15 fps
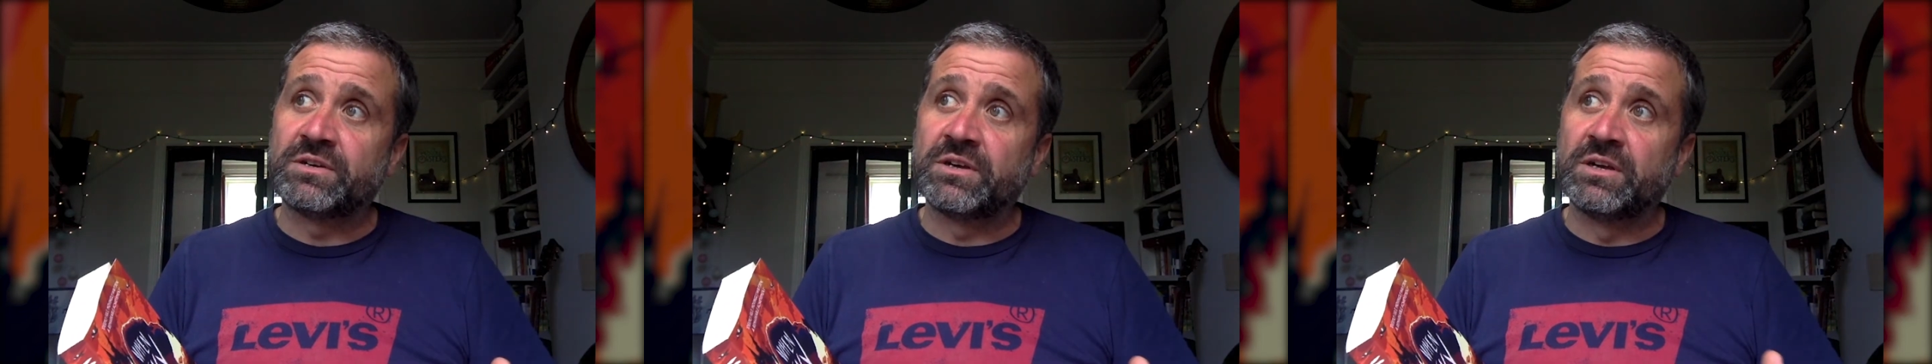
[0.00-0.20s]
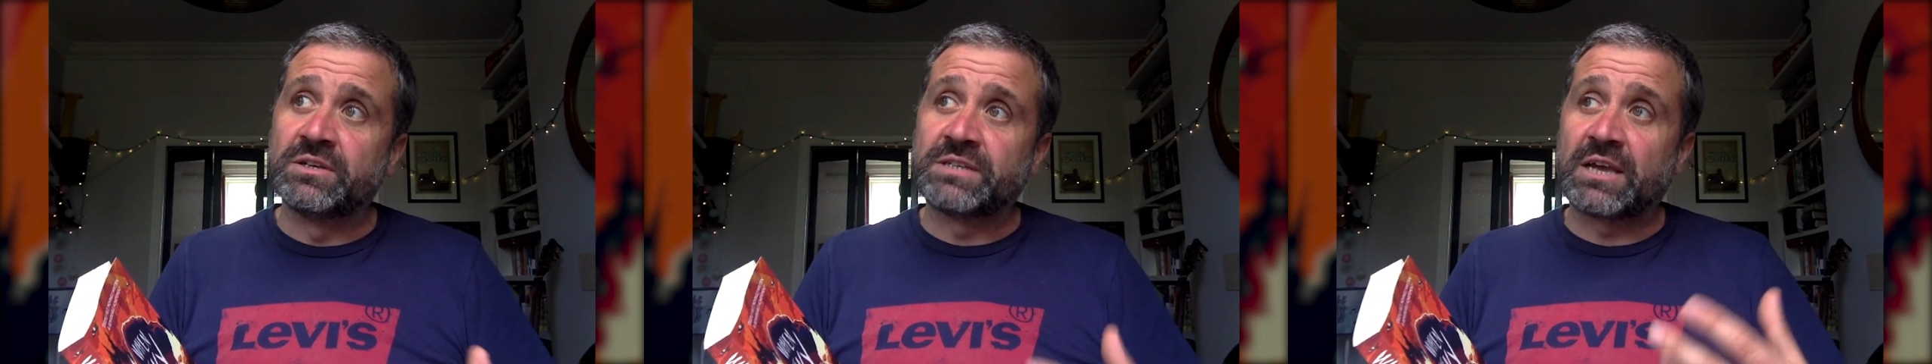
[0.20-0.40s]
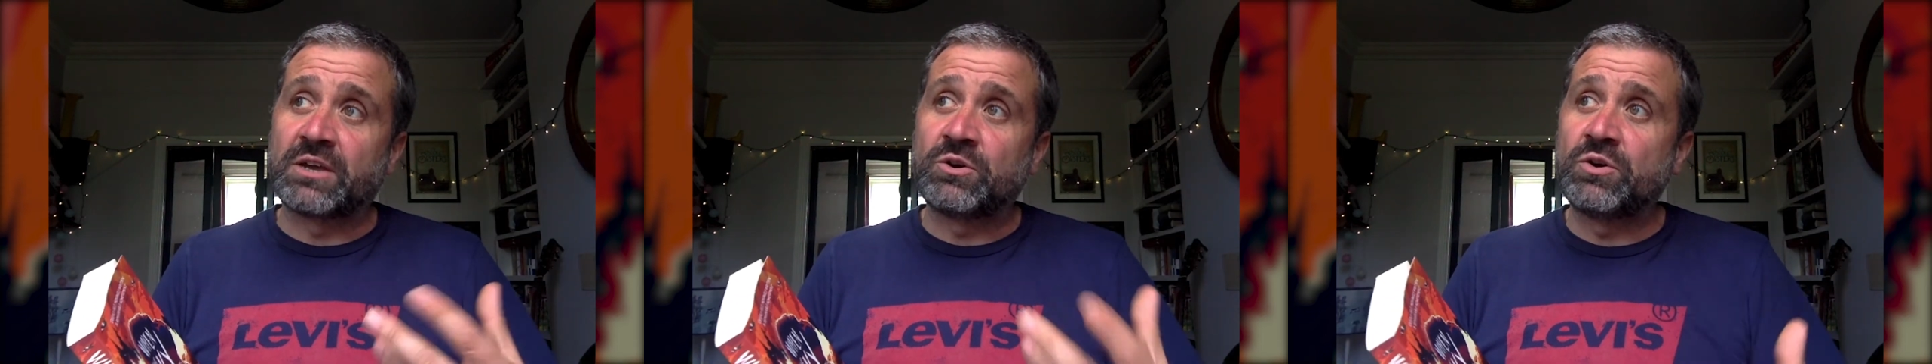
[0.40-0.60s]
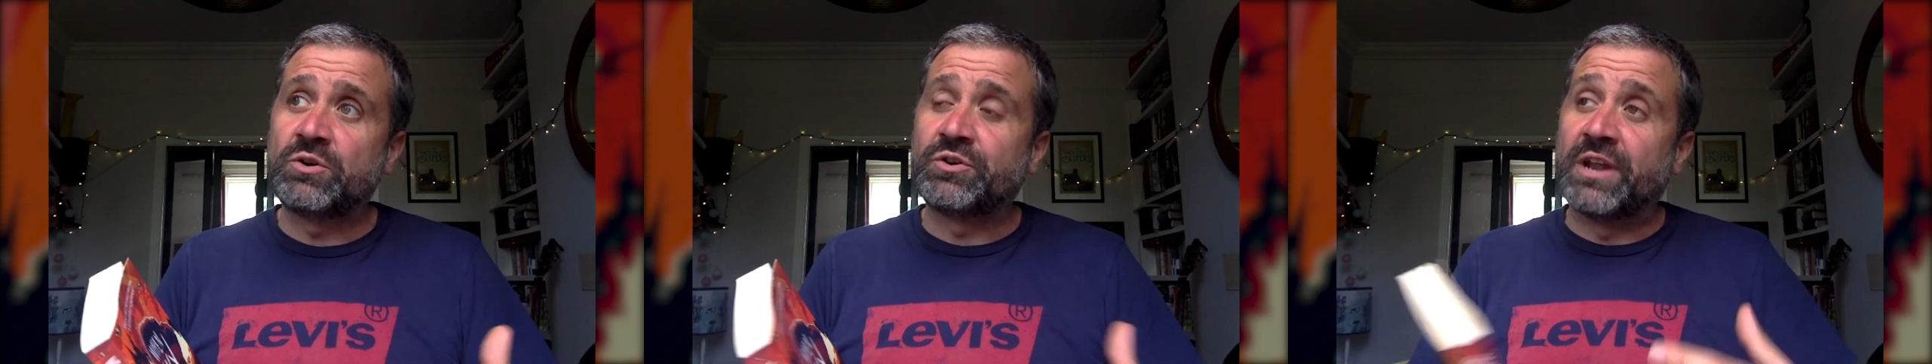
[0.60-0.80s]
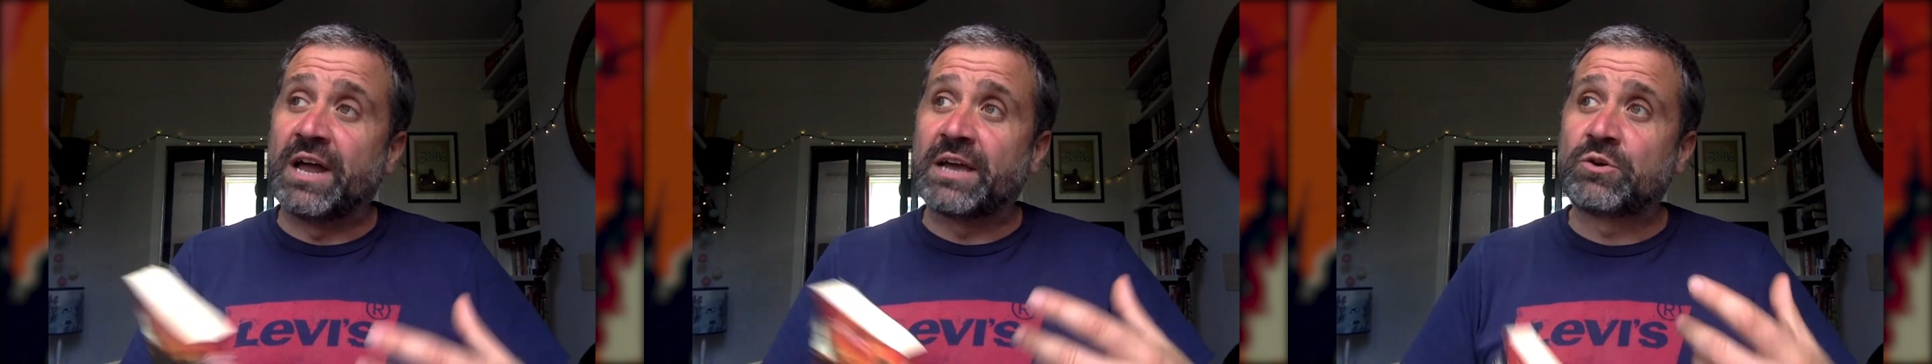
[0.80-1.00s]
as I could,
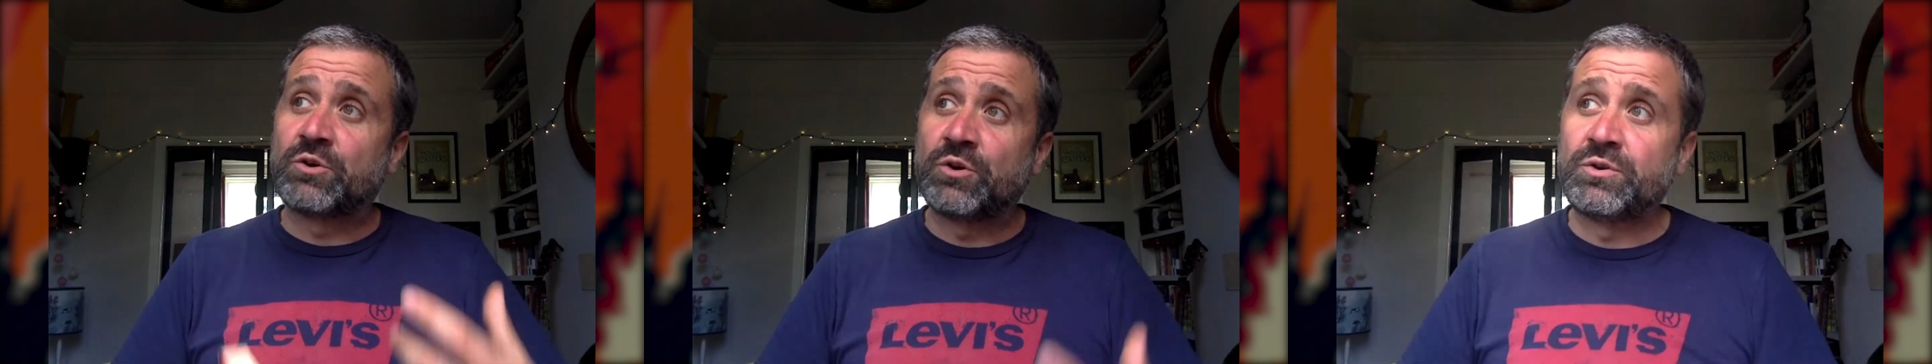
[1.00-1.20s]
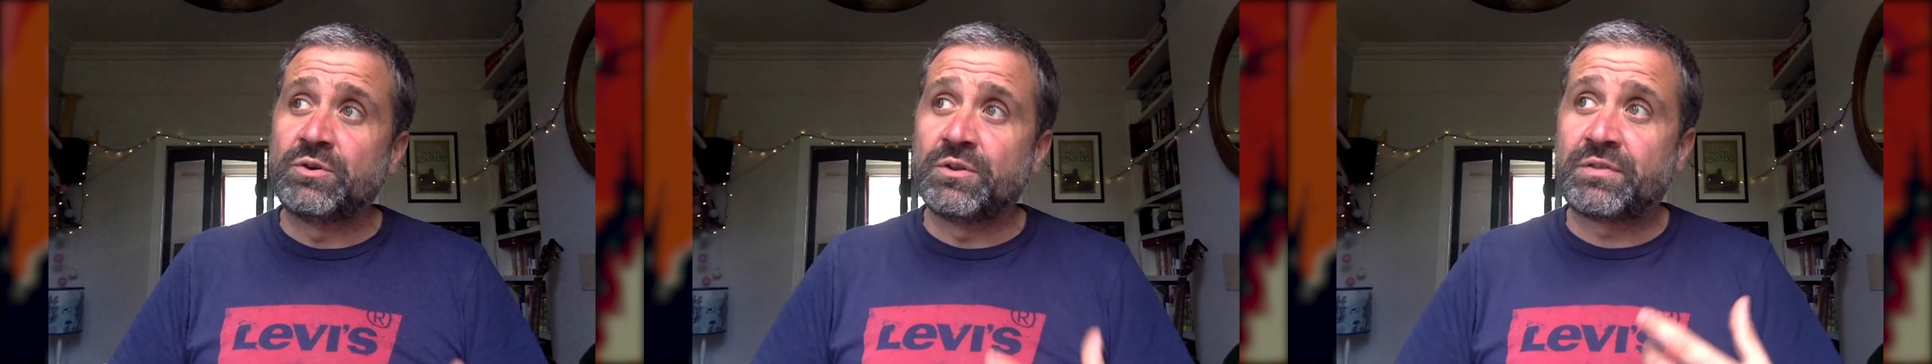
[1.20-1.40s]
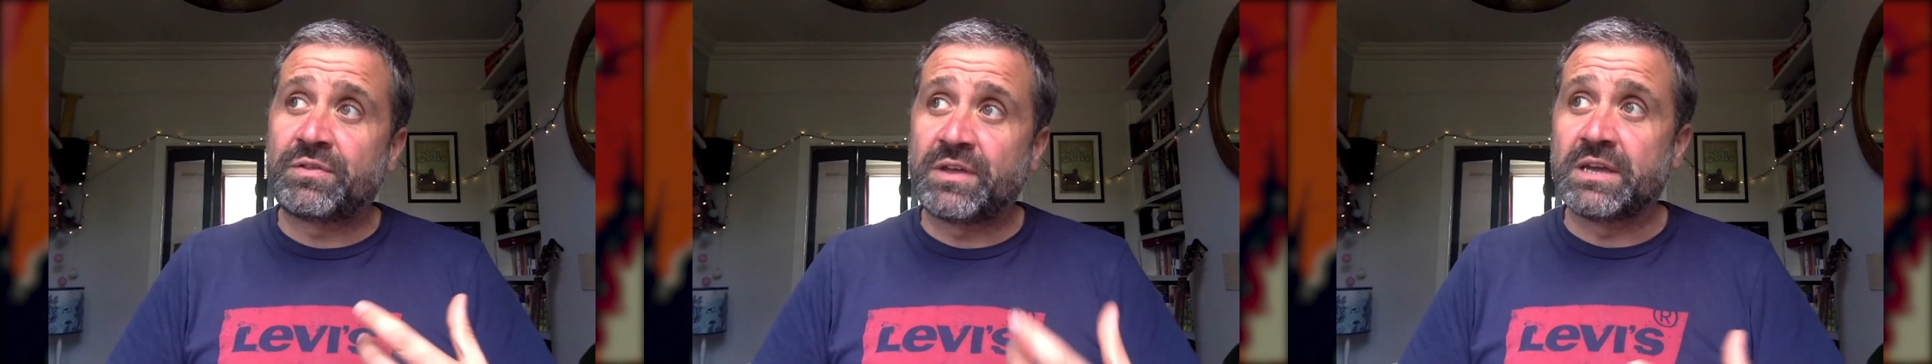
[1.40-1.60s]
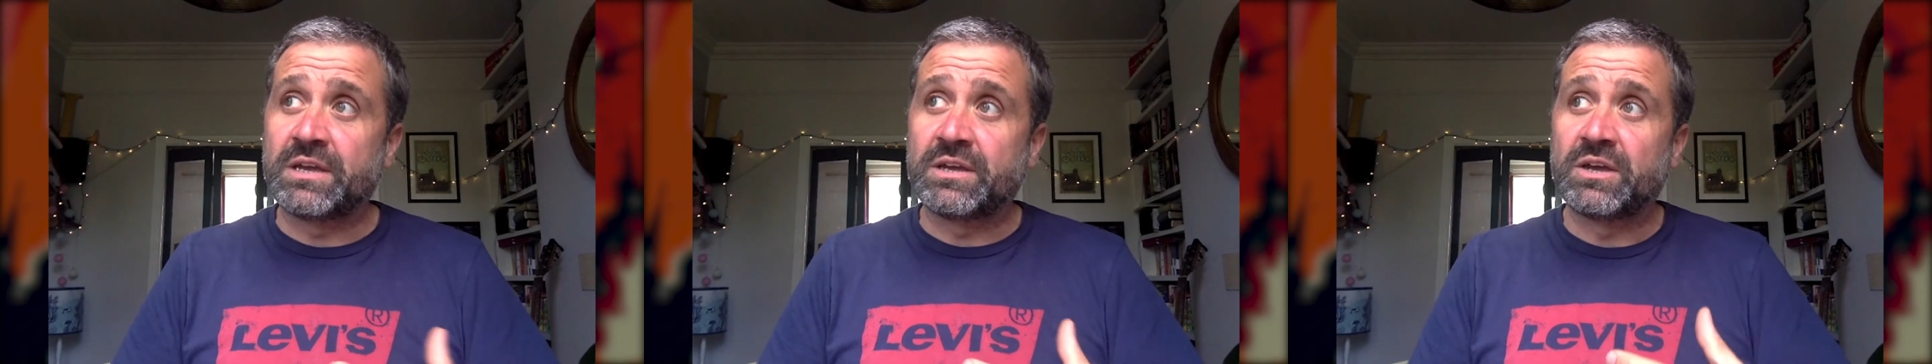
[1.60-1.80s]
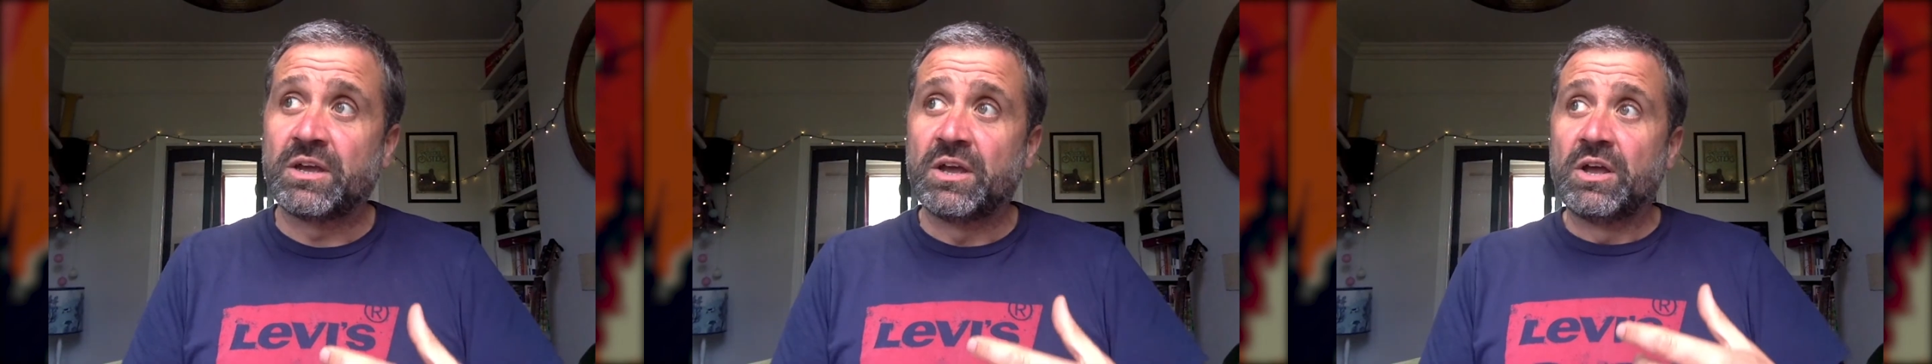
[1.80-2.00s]
and I couldn't
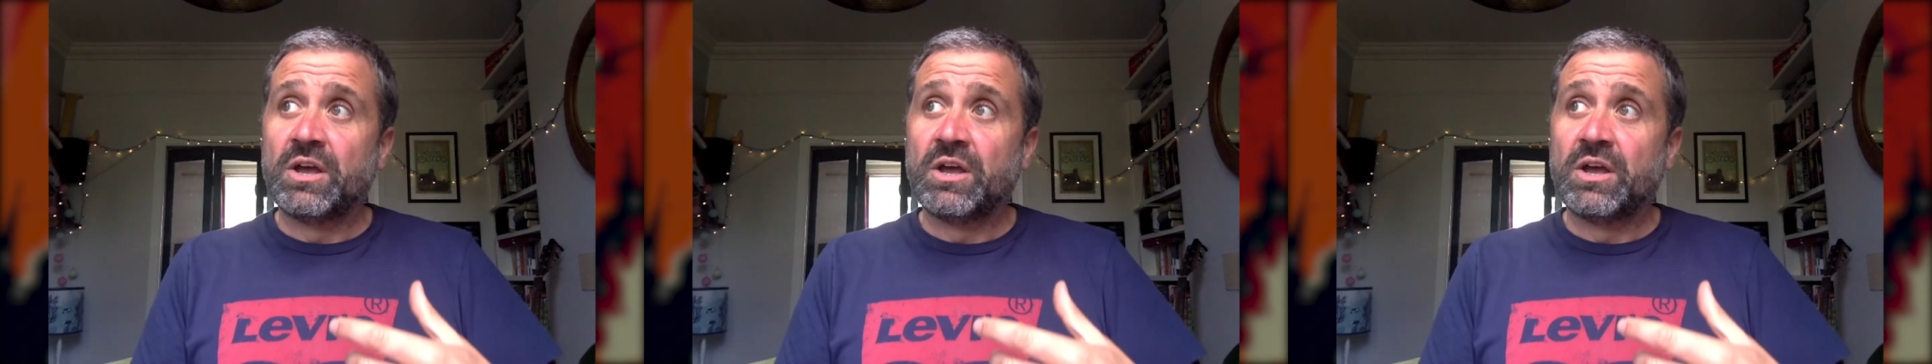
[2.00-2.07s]
think